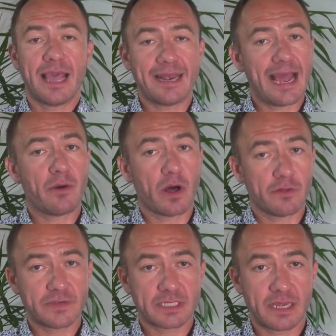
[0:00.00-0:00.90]
And now
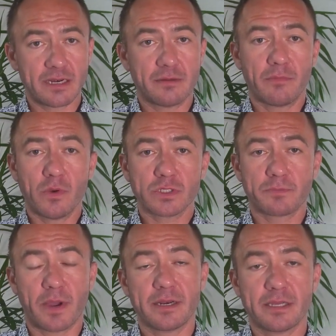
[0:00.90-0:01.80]
all of a sudden,
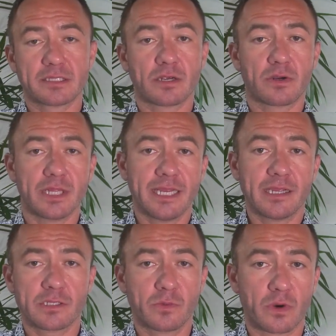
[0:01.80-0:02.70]
most pundits are
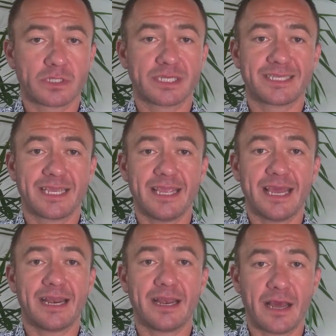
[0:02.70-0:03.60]
leaning towards us seeing
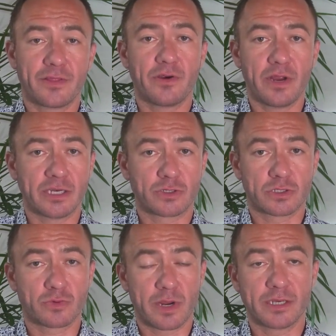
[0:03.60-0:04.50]
yet another
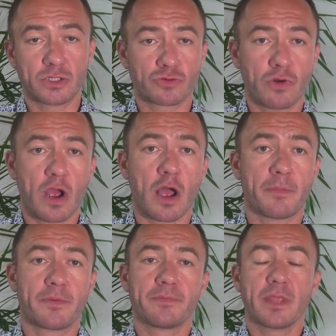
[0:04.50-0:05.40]
interest rate
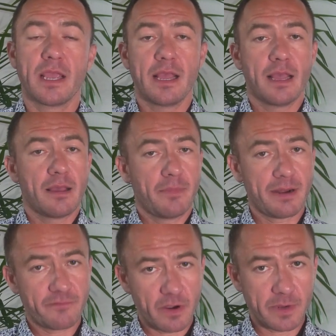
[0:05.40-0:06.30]
drop.
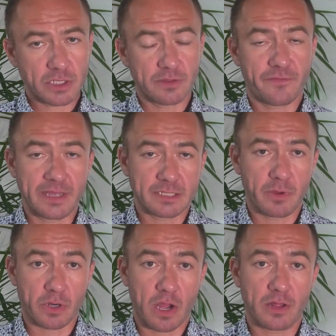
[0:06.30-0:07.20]
But I'm very much on the fence
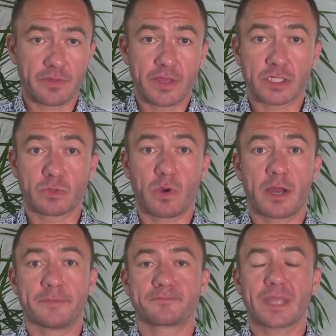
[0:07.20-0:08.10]
about calling this
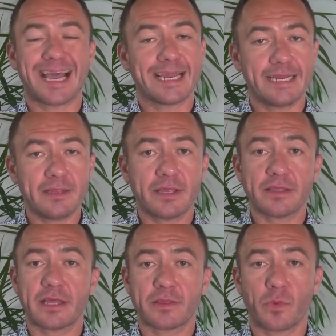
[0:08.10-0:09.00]
one. I didn't
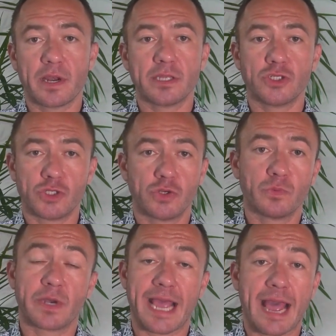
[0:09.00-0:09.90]
think that the one in
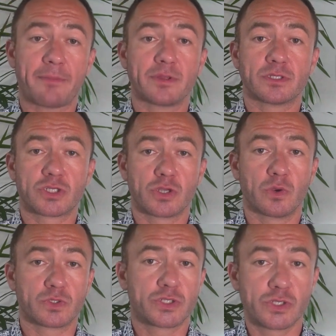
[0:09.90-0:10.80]
June would happen
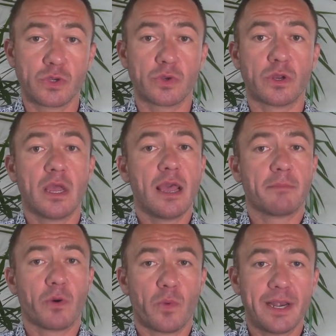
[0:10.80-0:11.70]
so soon,
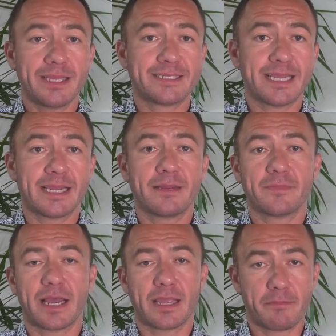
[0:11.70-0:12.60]
but when it
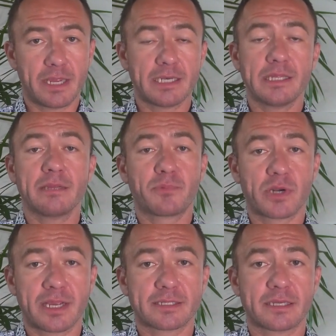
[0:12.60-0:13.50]
did, I immediately
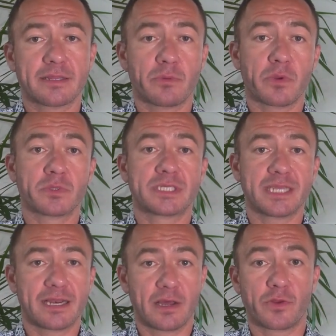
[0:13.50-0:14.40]
predicted that we would
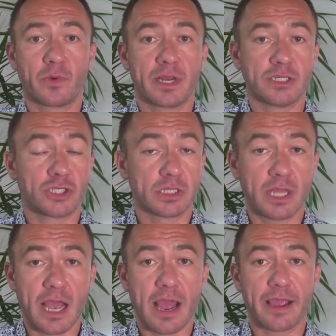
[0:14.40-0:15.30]
see another one in
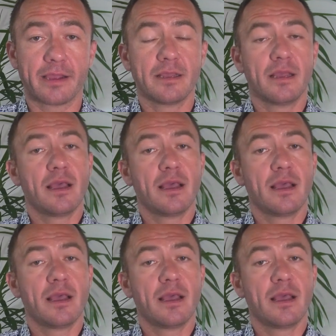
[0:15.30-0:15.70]
July.